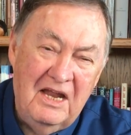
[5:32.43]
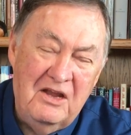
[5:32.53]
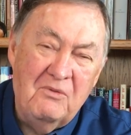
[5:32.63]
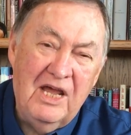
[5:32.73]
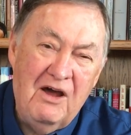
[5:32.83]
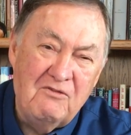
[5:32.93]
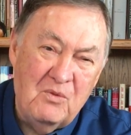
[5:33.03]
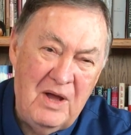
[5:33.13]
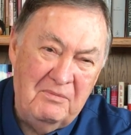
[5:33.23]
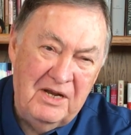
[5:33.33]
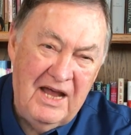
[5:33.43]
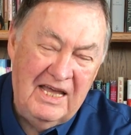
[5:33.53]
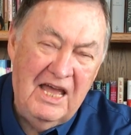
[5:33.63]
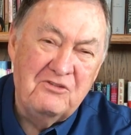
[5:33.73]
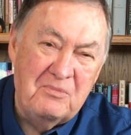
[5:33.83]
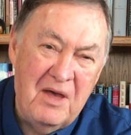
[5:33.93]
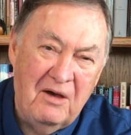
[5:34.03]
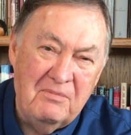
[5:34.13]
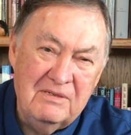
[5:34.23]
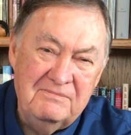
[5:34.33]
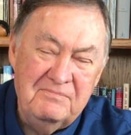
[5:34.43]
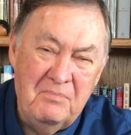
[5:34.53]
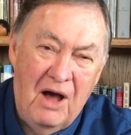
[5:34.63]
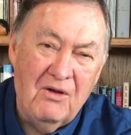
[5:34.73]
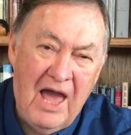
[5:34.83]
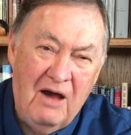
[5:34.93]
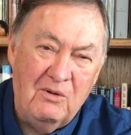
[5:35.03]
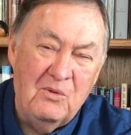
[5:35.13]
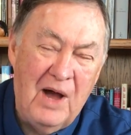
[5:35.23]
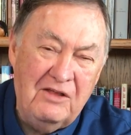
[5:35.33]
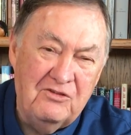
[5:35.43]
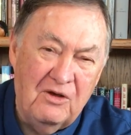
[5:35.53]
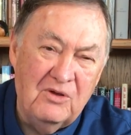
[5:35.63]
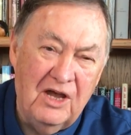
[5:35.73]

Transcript: Don't get overwhelmed today. Get some help. Paul Cowell, Whitestone